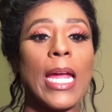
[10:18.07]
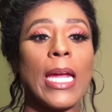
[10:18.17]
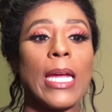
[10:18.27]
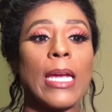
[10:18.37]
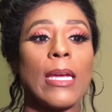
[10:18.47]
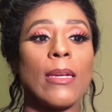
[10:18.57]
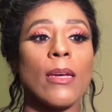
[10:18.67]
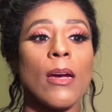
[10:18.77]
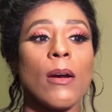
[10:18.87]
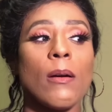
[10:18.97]
And
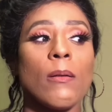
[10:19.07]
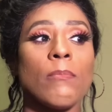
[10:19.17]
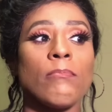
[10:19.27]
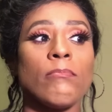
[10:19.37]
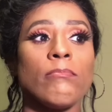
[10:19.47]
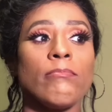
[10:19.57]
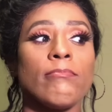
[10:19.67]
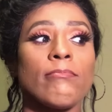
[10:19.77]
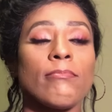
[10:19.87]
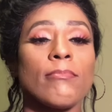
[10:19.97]
um,
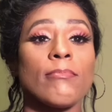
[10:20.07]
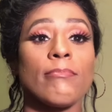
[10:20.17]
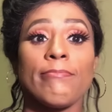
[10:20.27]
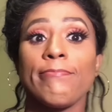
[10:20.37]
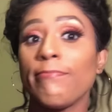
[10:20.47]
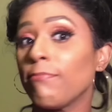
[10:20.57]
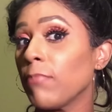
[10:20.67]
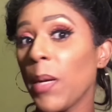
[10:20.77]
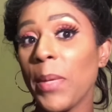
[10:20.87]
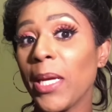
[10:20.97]

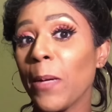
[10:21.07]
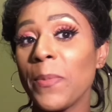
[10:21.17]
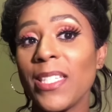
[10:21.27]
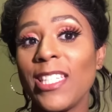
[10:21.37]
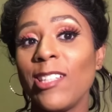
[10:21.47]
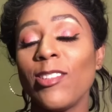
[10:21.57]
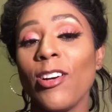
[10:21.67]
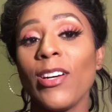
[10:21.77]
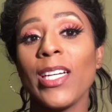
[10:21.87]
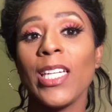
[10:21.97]
my makeup is still
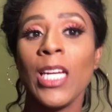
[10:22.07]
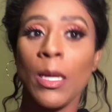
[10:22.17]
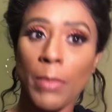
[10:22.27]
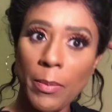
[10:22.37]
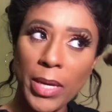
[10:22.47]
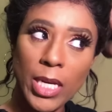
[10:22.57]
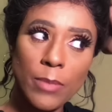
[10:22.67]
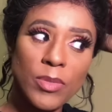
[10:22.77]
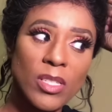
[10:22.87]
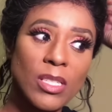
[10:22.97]
on. My
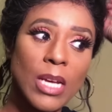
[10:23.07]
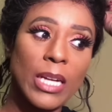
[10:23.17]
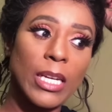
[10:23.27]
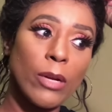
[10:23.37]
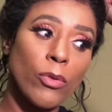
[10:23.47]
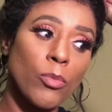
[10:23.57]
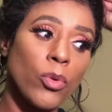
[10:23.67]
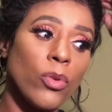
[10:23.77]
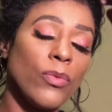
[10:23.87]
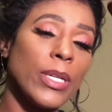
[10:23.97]
makeup does not get
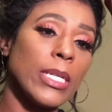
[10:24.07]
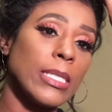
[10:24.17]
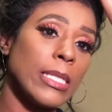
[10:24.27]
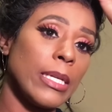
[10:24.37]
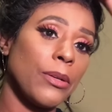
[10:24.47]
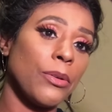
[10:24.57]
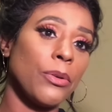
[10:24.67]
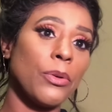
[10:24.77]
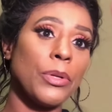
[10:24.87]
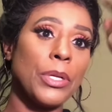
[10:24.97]
removed
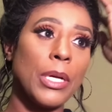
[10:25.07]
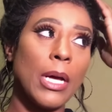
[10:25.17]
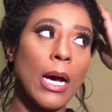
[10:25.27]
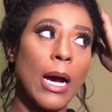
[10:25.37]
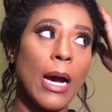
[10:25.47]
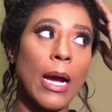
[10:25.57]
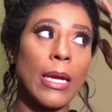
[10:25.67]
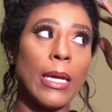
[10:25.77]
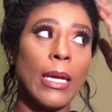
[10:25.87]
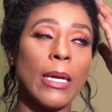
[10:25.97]
until I
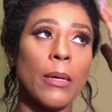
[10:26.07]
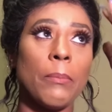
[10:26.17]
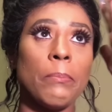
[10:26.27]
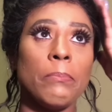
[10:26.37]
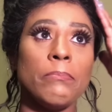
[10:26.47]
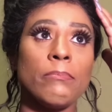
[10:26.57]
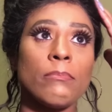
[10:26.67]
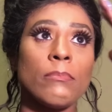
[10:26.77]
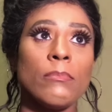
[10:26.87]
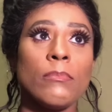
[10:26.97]
am
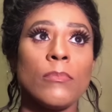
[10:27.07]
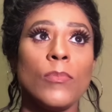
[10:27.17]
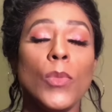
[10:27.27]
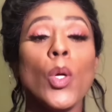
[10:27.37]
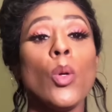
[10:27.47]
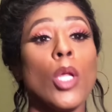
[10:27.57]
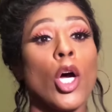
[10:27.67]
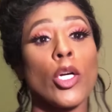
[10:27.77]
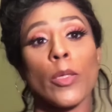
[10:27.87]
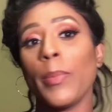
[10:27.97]
no
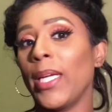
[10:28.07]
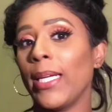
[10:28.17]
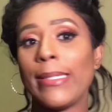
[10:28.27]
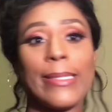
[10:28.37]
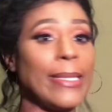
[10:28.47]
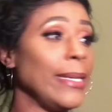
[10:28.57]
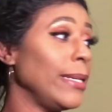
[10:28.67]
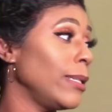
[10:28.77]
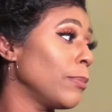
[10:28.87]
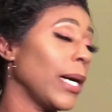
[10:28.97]
longer being
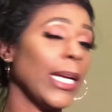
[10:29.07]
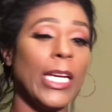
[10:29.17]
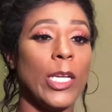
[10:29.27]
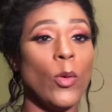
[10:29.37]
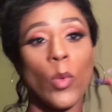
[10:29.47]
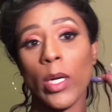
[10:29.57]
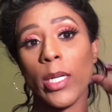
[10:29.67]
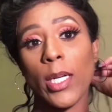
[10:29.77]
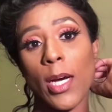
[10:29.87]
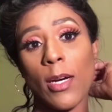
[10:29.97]
seen by
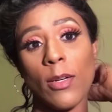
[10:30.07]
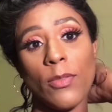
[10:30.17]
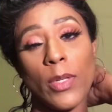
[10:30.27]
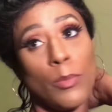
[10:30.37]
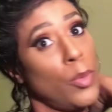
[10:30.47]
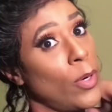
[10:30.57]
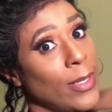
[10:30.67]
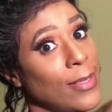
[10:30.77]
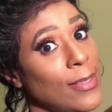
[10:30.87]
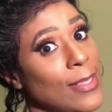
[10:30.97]
anyone of
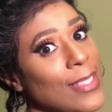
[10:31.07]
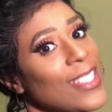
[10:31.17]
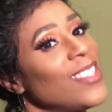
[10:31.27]
importance.